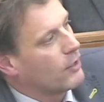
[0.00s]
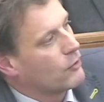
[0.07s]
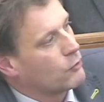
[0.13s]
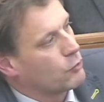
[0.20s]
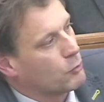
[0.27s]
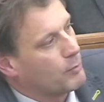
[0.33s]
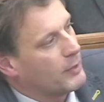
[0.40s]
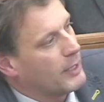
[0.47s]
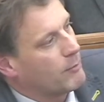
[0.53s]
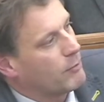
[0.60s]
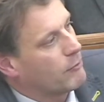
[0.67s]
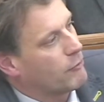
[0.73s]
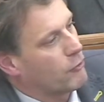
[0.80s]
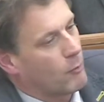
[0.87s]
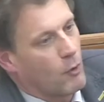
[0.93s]
to people
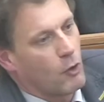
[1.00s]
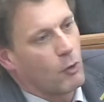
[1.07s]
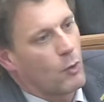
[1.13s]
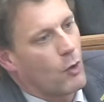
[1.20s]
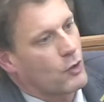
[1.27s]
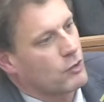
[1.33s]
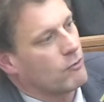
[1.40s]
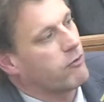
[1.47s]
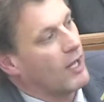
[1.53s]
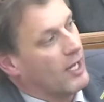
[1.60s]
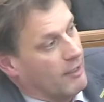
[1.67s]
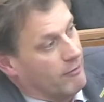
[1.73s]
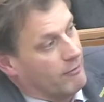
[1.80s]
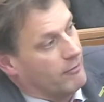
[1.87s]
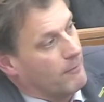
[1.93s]
from all walks of
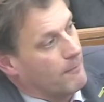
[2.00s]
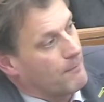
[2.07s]
life.